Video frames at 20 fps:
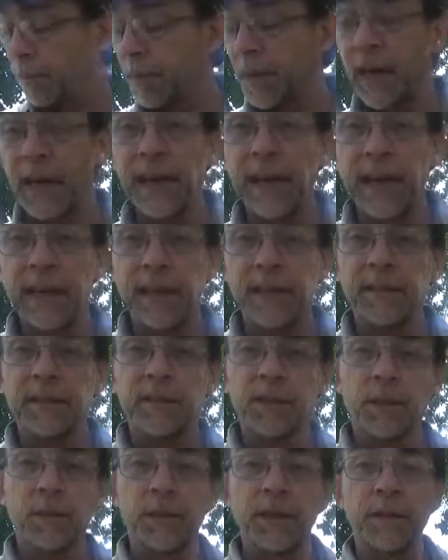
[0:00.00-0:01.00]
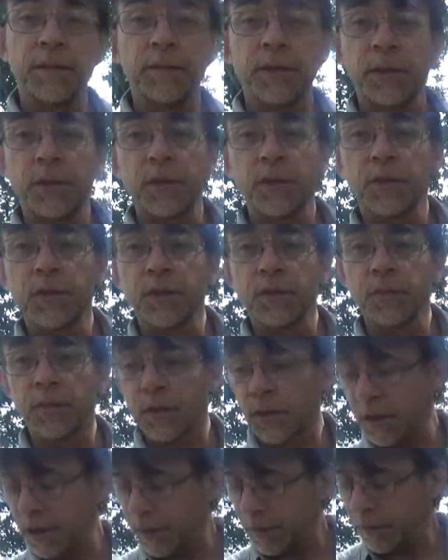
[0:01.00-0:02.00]
I had some different uses
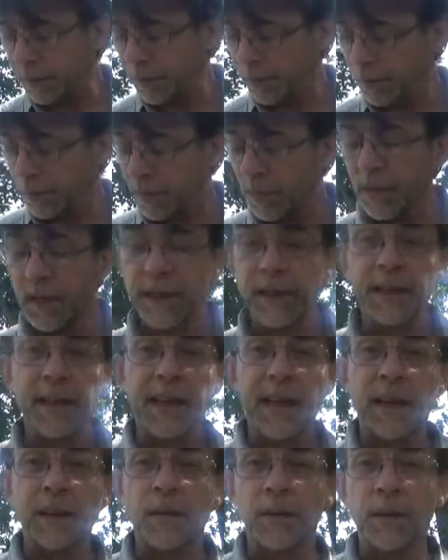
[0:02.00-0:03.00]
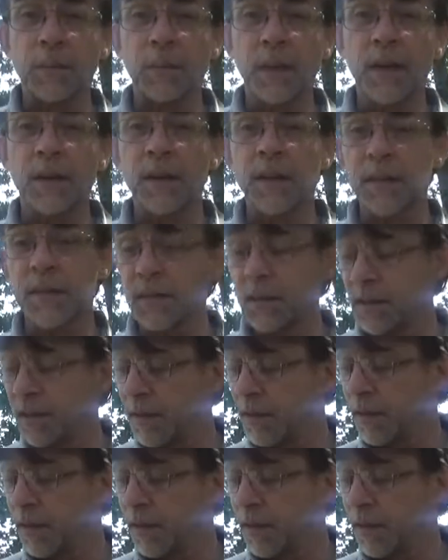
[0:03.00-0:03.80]
for it, like gathering berries.